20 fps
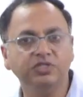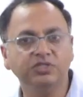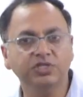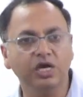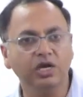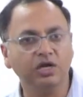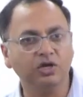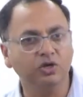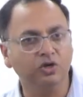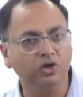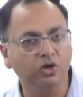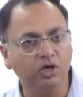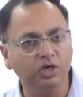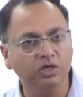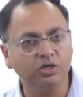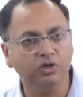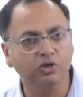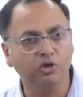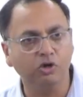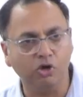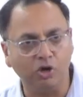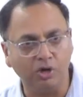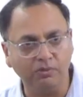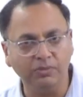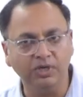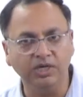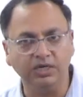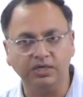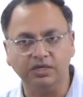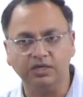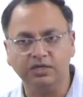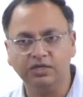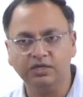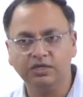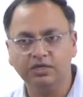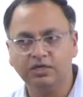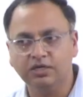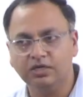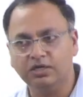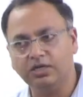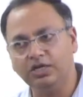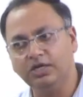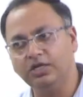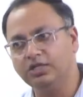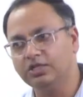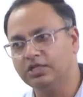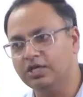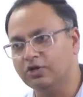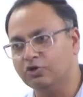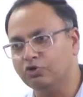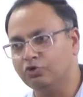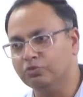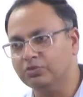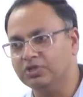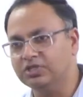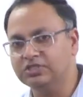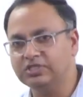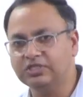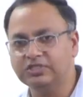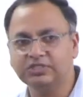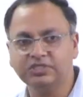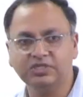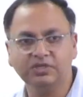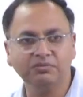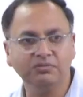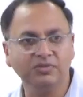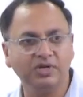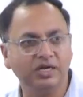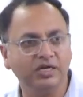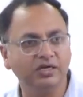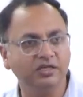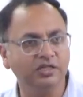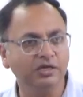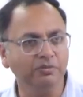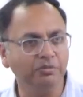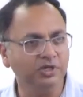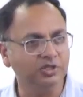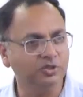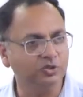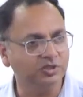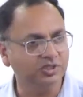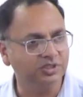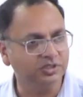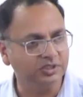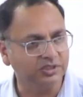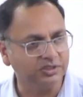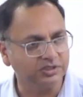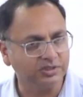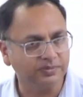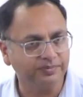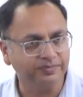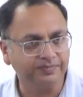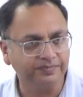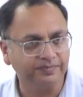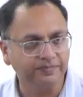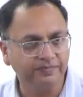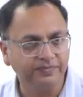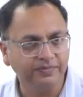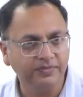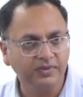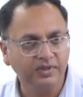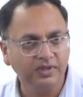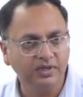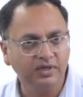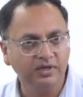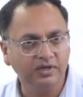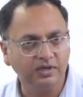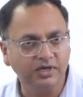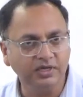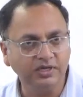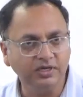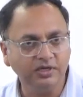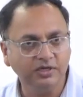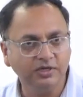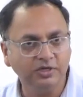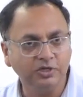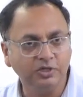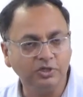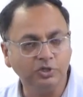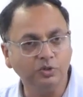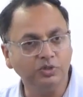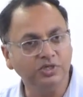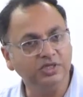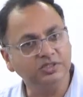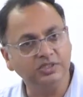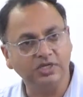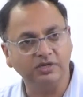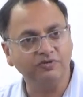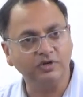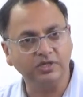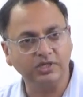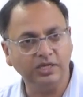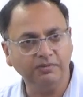which are not common in the human system and the pathogen system, right? You discover